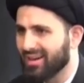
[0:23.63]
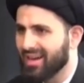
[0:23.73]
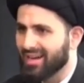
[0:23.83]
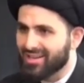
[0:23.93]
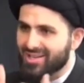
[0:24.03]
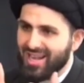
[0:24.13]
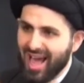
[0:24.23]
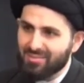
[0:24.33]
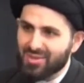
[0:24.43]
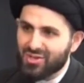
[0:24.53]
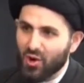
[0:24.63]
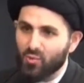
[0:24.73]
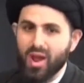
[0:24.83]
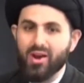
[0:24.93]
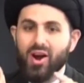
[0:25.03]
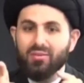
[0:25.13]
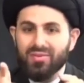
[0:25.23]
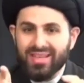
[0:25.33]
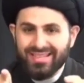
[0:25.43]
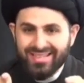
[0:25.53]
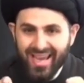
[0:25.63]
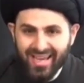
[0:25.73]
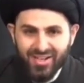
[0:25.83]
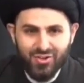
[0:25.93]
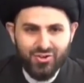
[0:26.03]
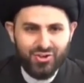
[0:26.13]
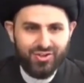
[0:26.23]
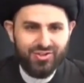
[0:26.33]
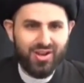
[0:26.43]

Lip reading: Islam is aware of the dangers